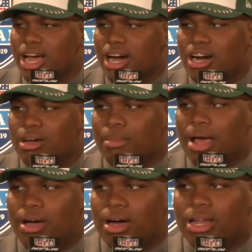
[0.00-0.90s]
Uh,
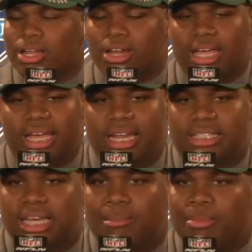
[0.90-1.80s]
about a little kid that's
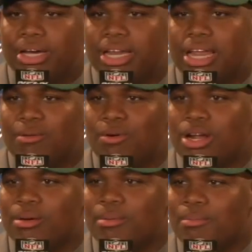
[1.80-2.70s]
getting bullied that want
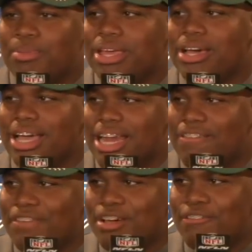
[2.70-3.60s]
to be an
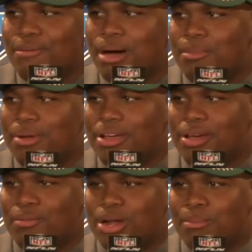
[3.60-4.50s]
NFL football player,
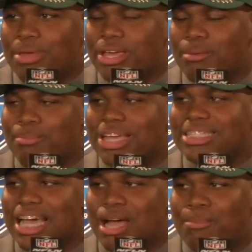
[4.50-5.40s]
that want to be a big
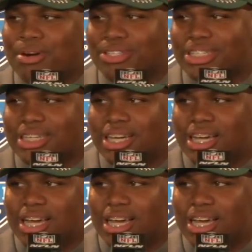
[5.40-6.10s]
time person,